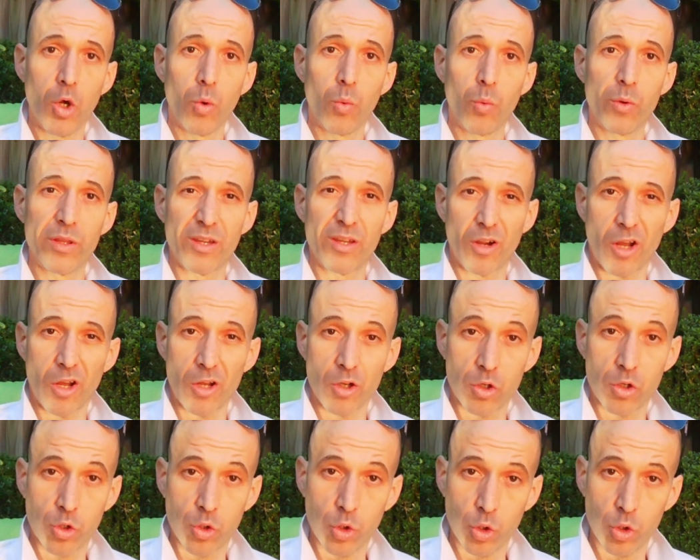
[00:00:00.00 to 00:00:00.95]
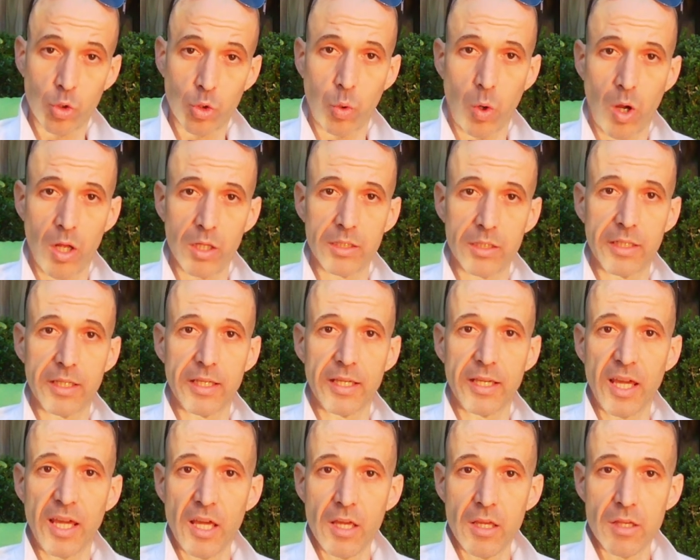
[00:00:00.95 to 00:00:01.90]
with a good
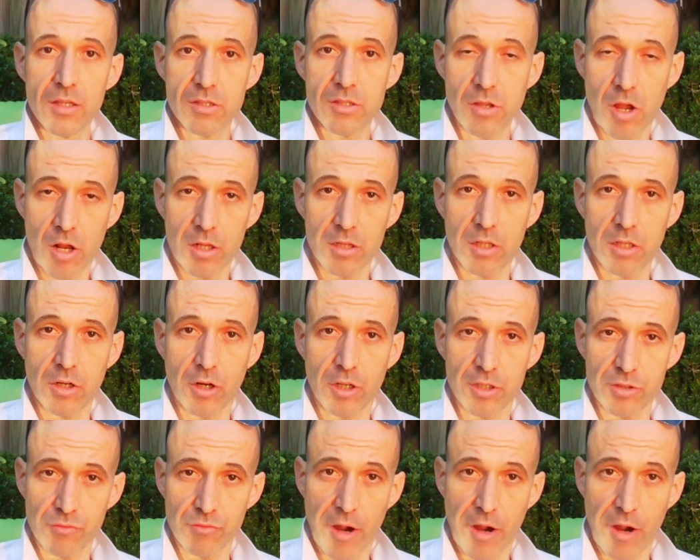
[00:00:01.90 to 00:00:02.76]
quality cyclocross